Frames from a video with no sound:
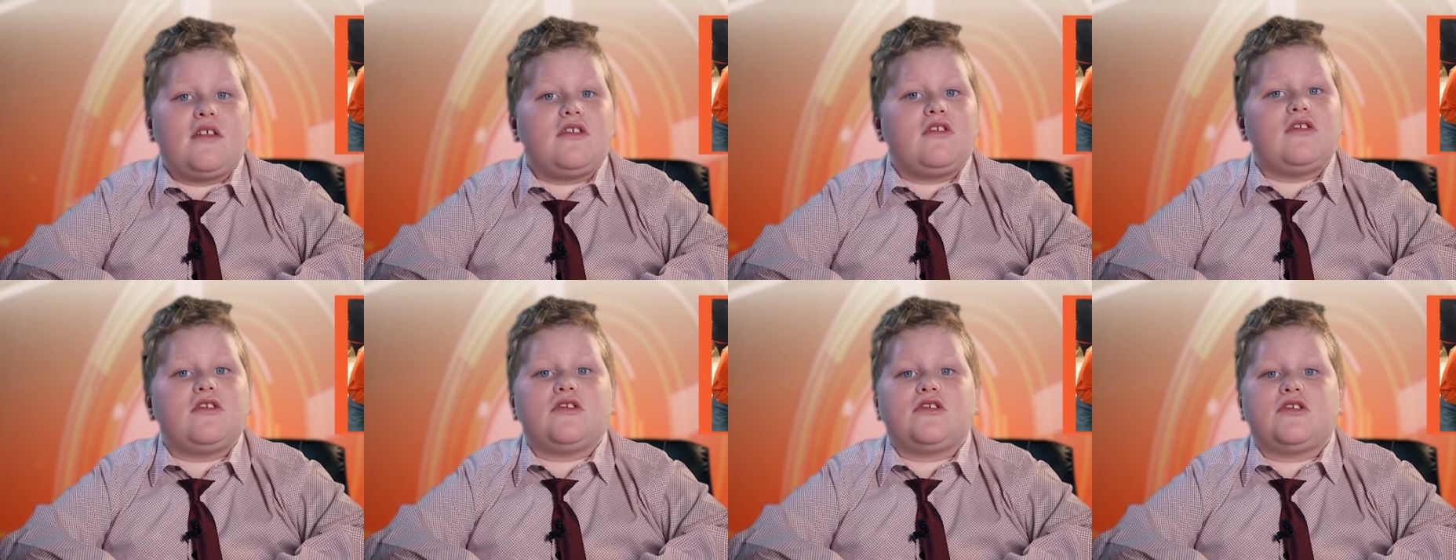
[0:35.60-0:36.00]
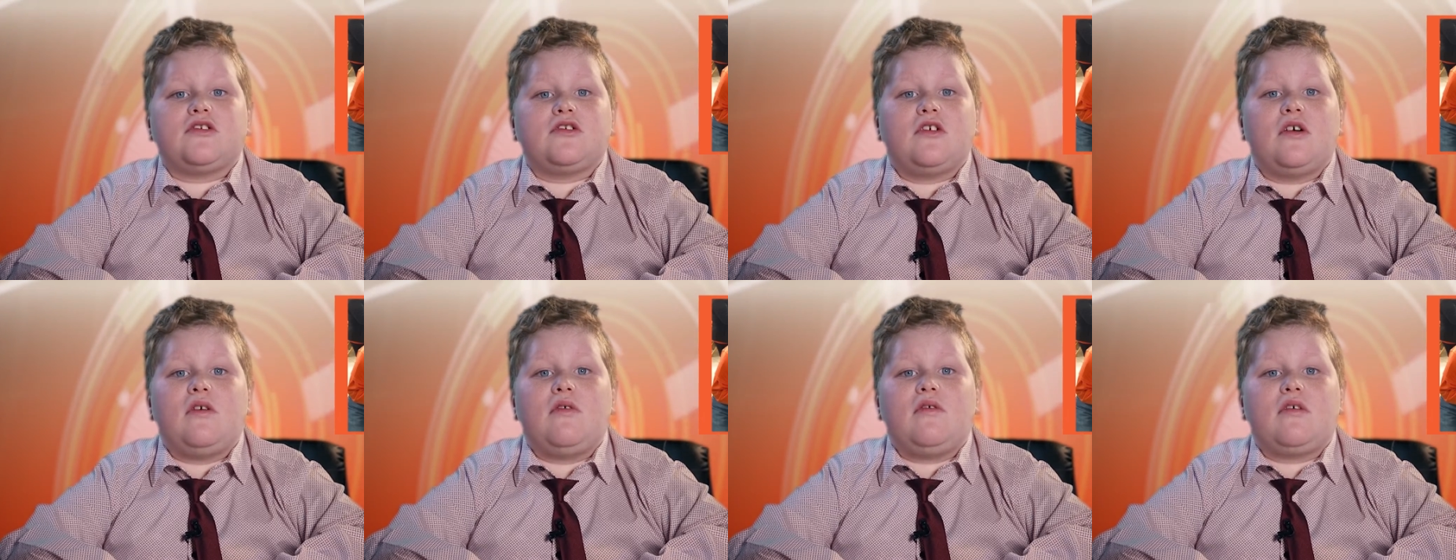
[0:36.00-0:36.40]
There's
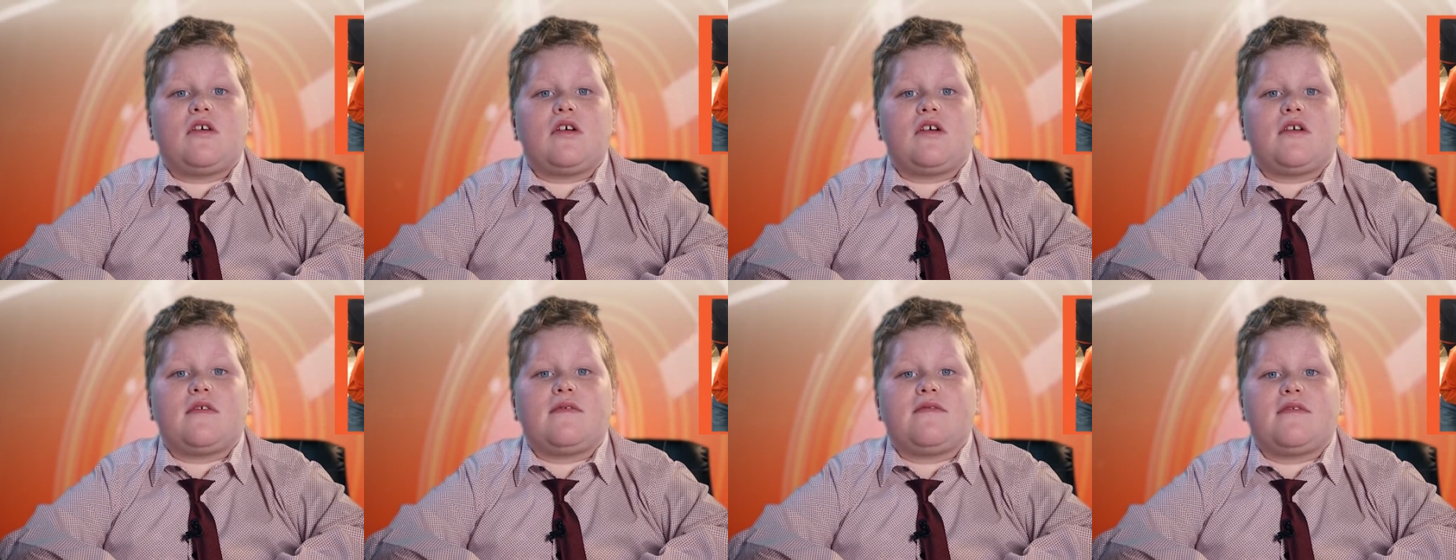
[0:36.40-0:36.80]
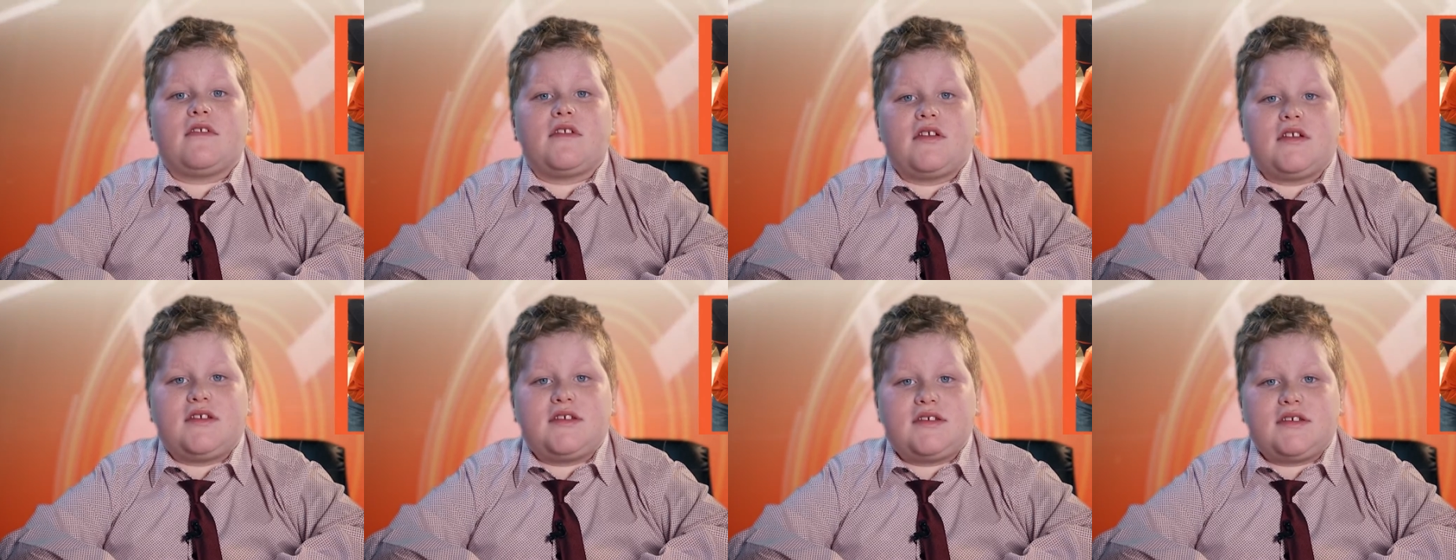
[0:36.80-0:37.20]
no cure for
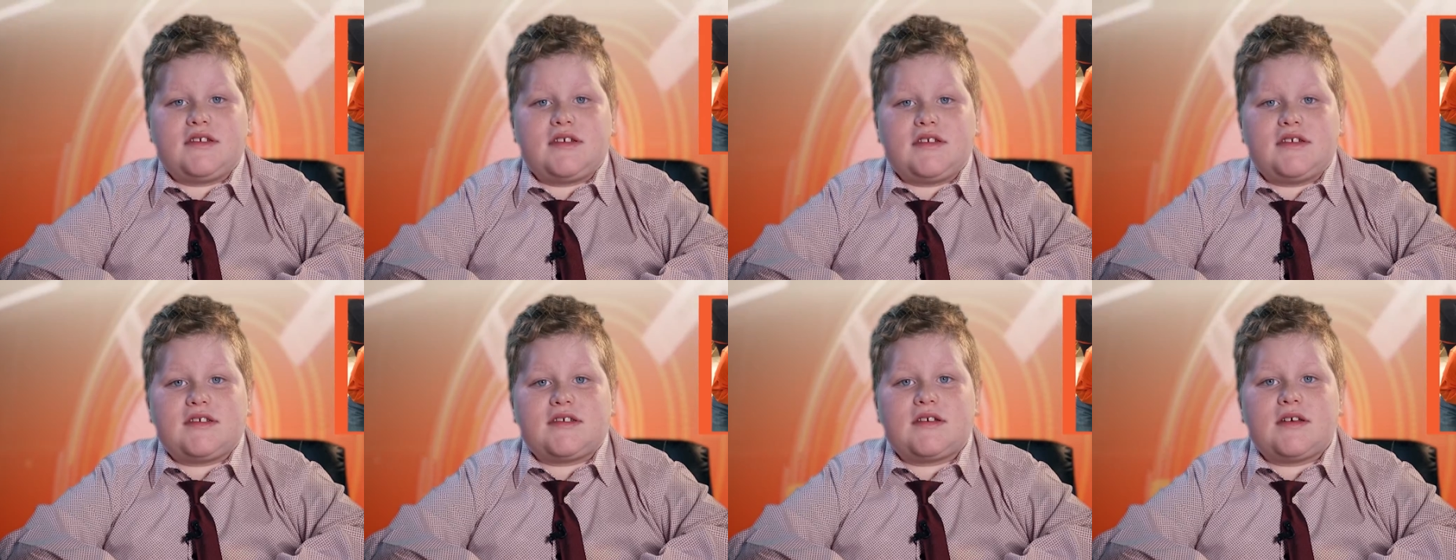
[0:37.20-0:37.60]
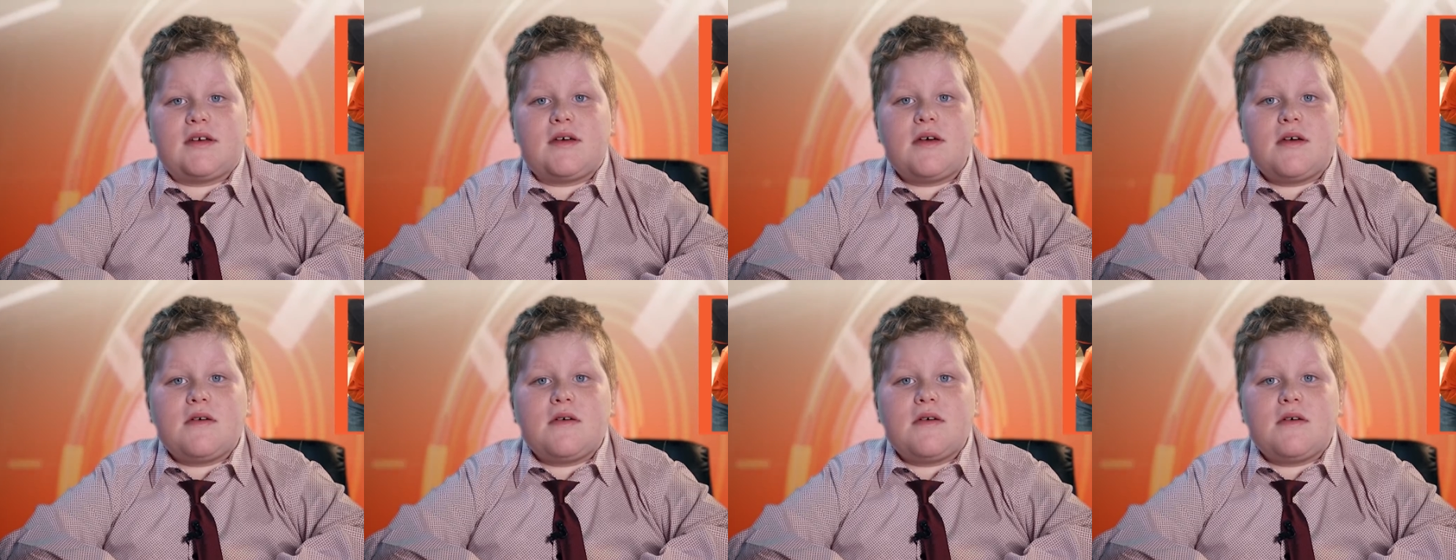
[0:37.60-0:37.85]
the disease,